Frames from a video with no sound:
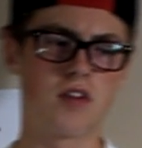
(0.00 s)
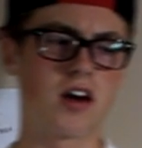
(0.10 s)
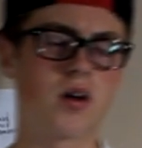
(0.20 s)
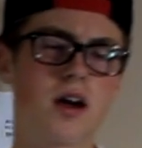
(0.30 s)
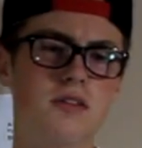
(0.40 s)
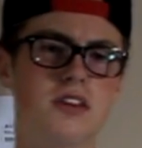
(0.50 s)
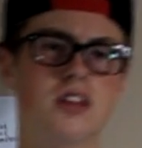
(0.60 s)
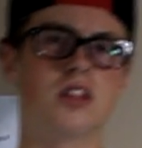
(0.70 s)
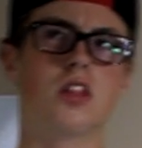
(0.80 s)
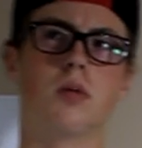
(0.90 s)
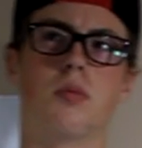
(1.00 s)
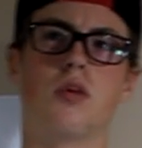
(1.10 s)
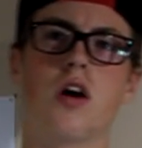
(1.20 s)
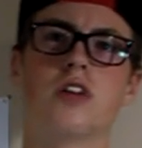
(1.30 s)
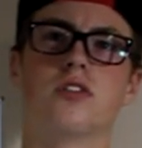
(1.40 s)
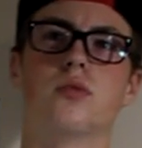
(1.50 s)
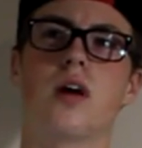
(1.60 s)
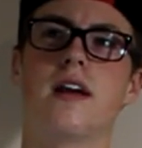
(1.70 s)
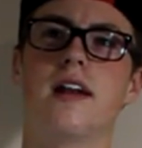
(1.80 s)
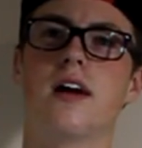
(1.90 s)
I don't have any LeBrons
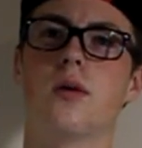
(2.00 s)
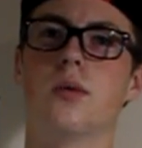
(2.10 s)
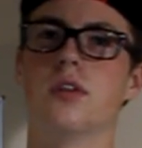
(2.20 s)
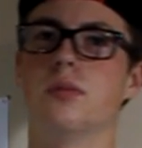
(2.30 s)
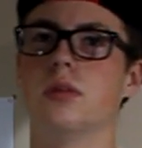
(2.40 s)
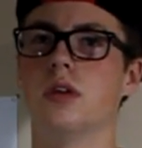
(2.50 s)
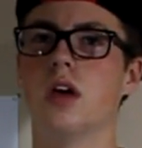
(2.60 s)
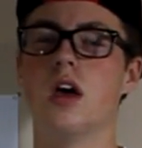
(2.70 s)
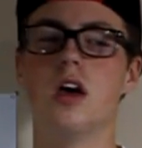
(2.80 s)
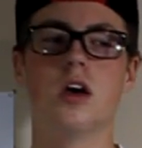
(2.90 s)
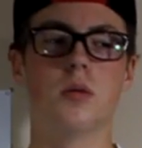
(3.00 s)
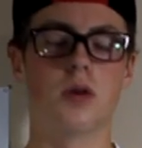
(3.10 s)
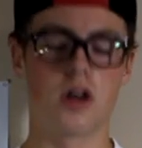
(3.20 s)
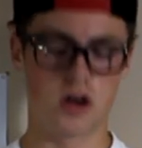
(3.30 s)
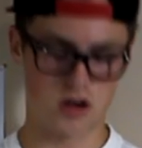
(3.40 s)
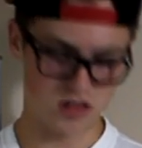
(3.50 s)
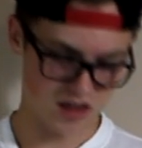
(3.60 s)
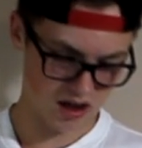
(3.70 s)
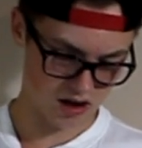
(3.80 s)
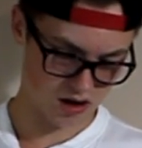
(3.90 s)
right now with me, but
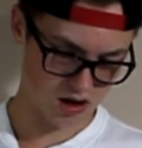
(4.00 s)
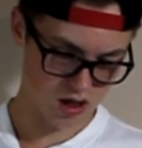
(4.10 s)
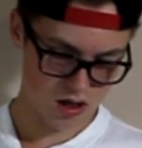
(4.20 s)
yeah,